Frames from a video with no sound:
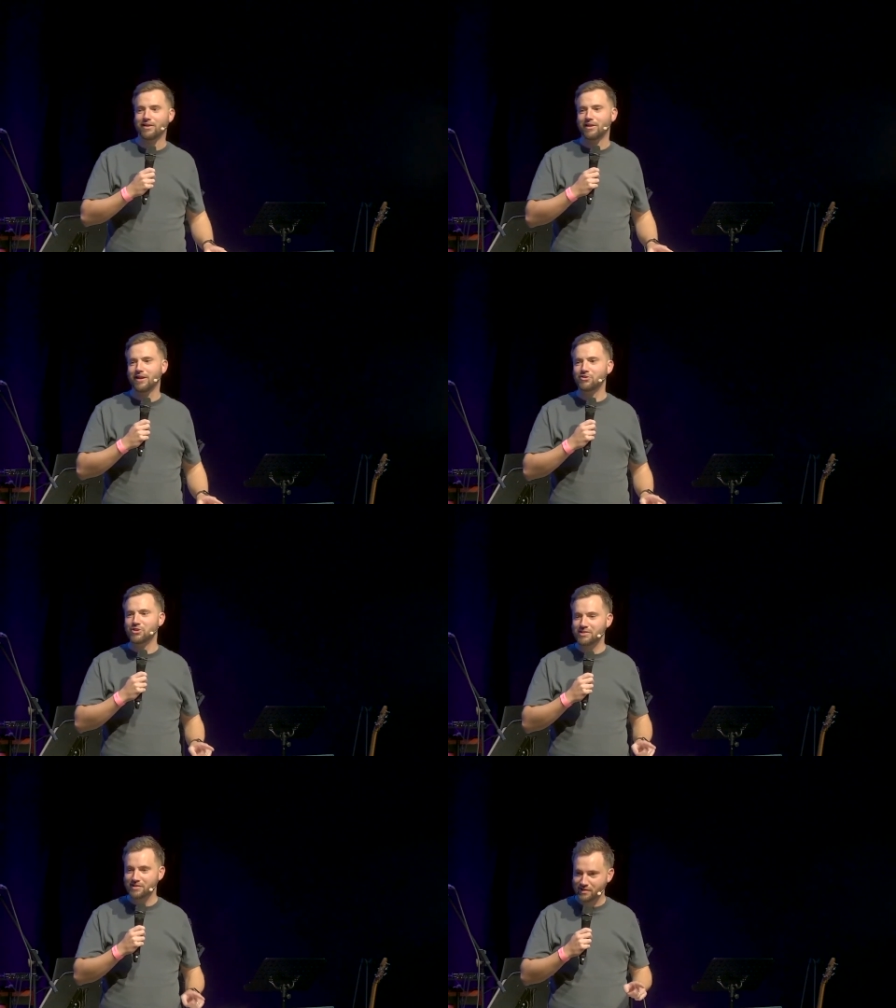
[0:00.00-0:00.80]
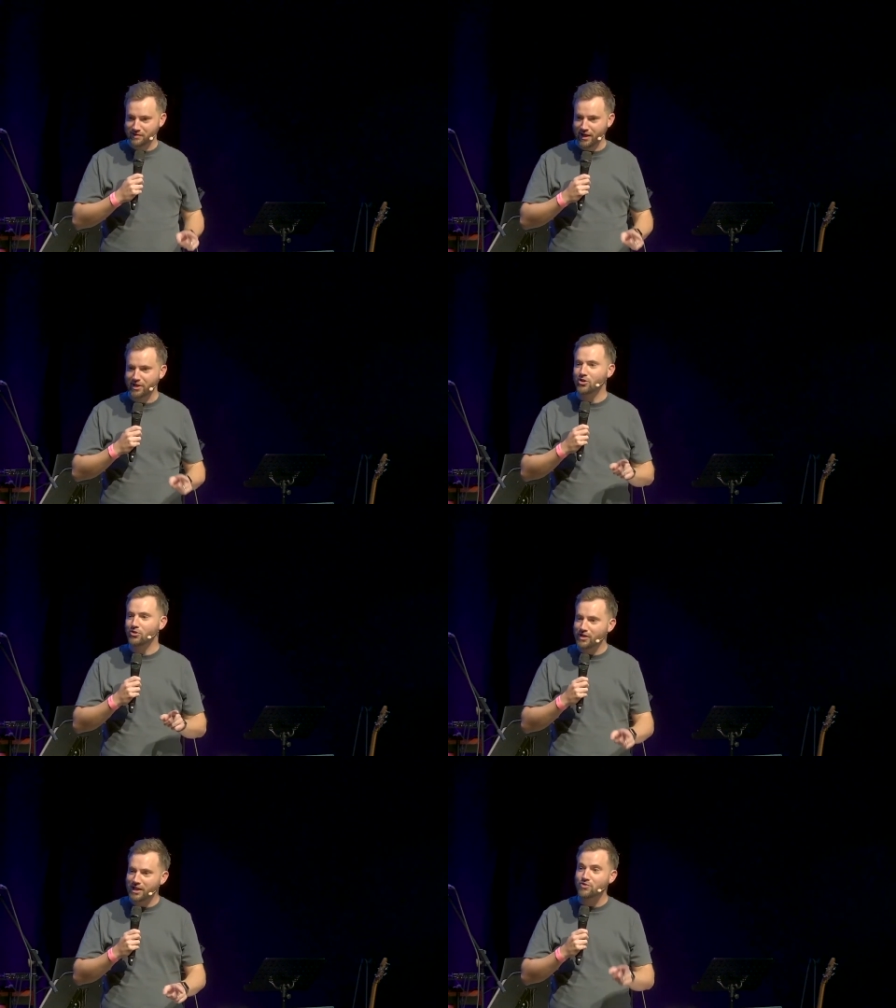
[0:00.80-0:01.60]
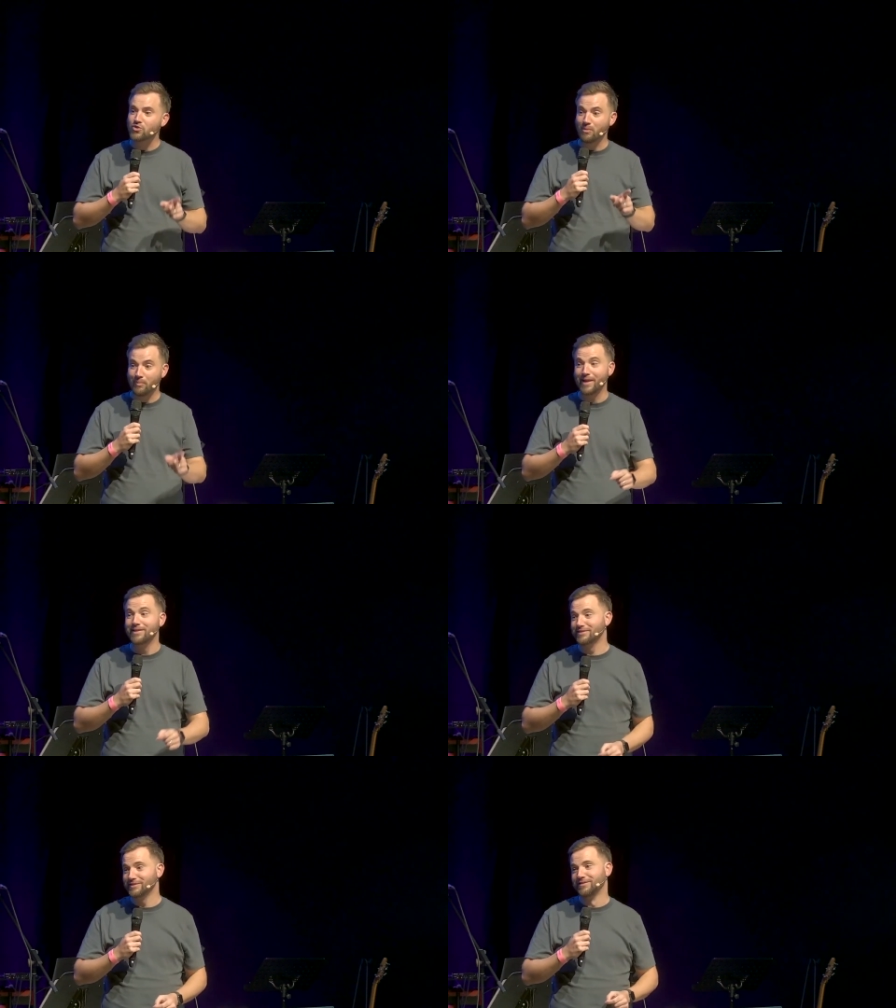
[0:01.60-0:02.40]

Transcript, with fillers: And Jesus is saying, You need to repent.